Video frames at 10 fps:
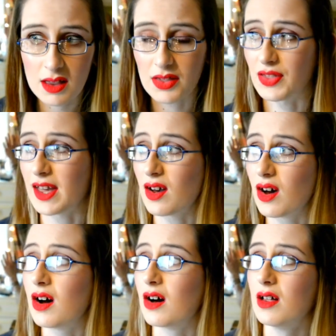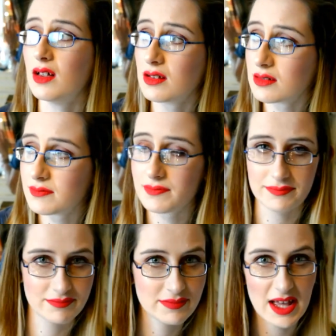They are
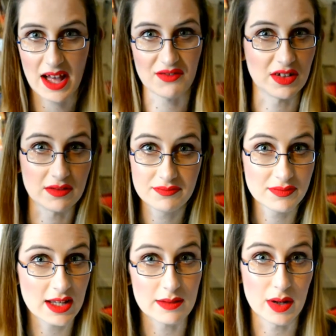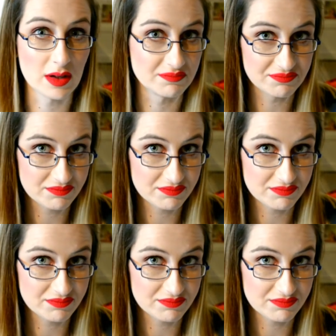heaven. They're the bomb.